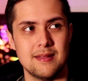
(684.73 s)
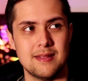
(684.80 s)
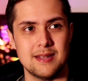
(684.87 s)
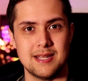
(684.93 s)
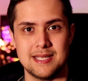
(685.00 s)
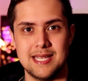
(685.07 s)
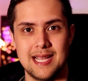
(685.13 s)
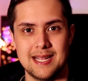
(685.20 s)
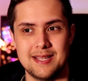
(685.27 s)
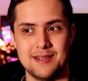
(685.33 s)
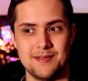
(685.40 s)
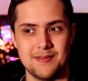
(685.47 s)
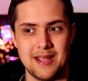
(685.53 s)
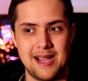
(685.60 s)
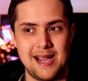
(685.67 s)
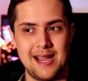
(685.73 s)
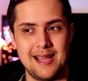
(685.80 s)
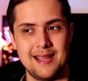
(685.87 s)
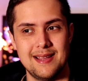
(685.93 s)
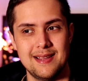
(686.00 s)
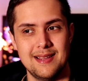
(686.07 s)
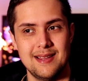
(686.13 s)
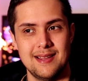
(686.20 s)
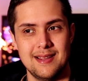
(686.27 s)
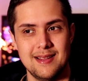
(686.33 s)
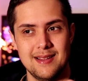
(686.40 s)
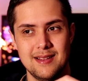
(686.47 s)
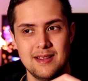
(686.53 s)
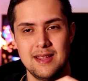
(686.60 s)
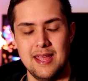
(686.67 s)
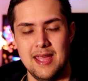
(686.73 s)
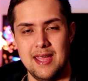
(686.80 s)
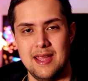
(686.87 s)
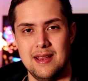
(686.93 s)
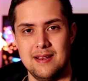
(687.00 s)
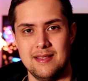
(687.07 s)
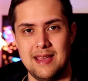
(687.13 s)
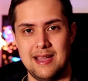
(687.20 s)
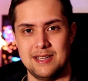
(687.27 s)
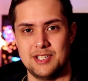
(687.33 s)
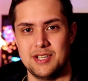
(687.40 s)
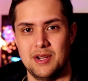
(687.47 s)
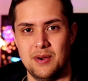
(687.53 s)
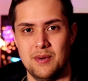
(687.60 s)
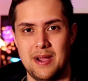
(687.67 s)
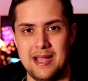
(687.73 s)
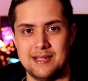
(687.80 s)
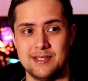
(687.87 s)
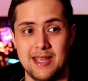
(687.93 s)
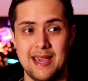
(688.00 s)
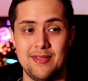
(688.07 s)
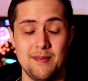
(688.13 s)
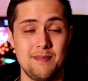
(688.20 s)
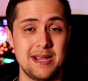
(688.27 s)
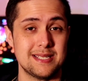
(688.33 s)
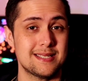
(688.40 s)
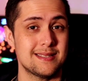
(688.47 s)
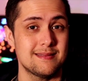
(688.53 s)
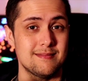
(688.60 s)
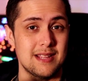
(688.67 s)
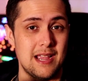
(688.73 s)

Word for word: the detective guy in that show actually had the best